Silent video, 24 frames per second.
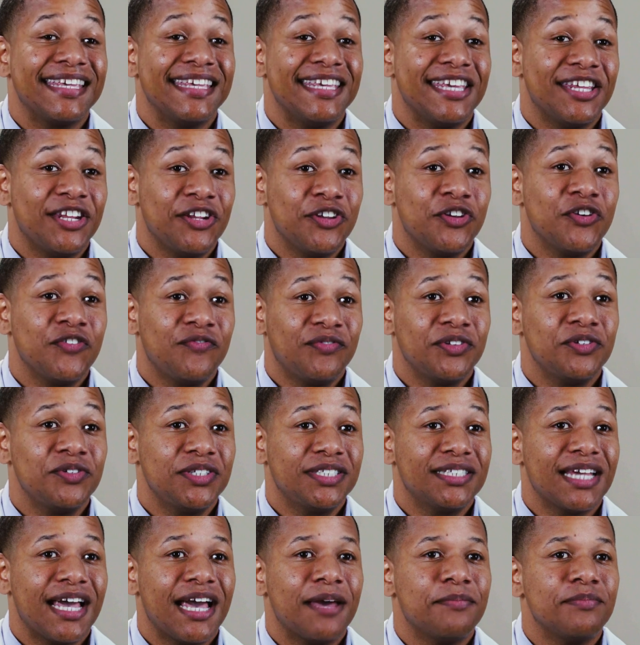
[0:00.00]
Getting your flu
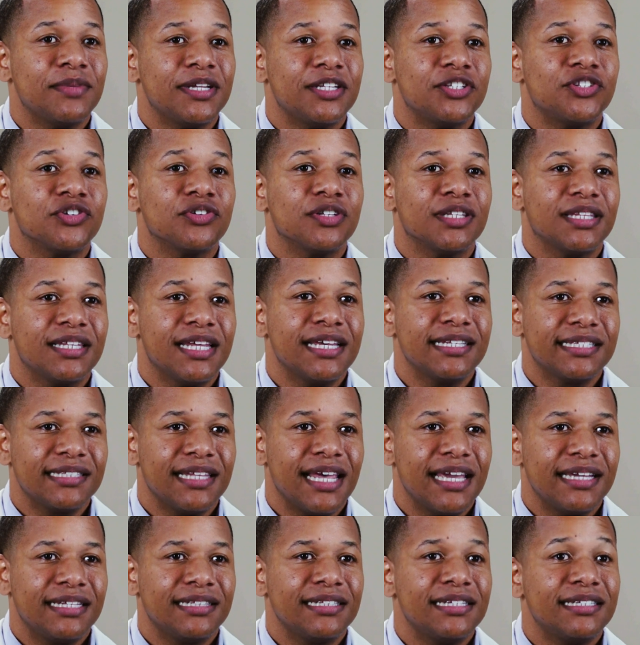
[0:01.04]
shot means you're less
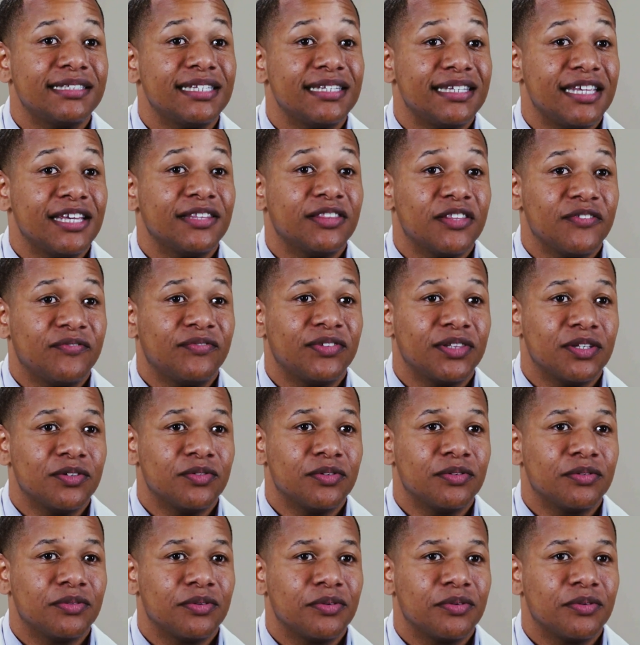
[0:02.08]
likely to get the flu.